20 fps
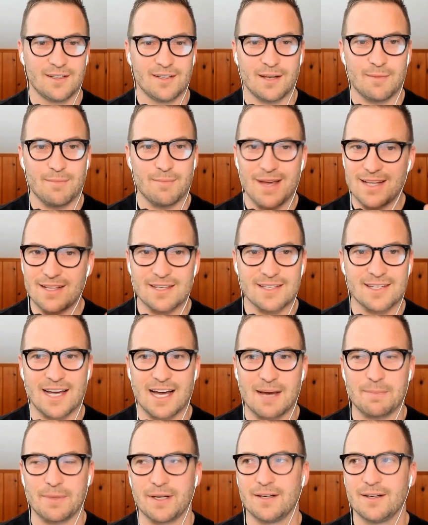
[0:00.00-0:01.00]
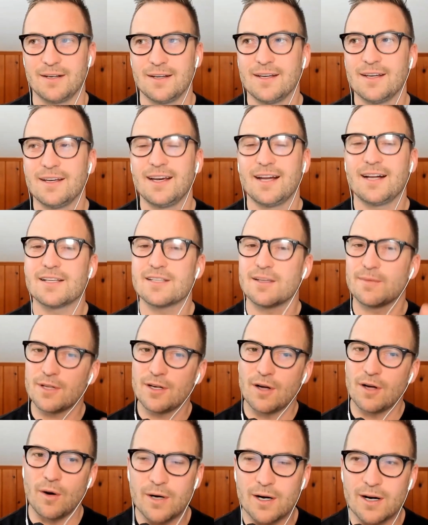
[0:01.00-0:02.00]
and made this happen. And it's something
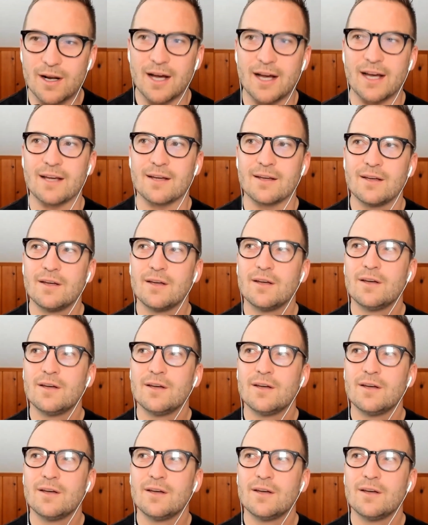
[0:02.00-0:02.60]
Owen and I,